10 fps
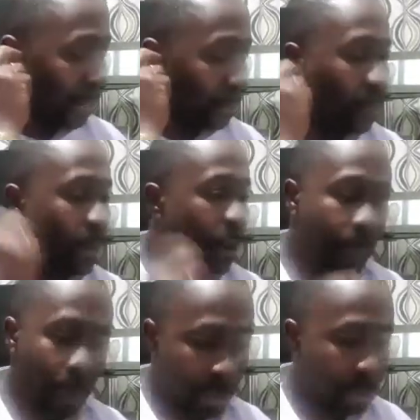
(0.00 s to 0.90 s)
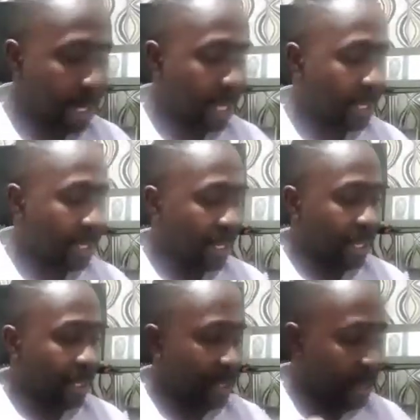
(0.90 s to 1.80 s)
but we go pursue this
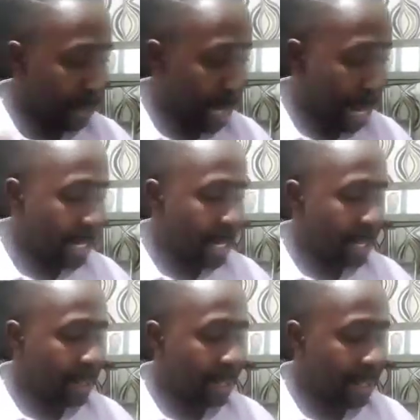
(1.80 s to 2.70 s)
regarding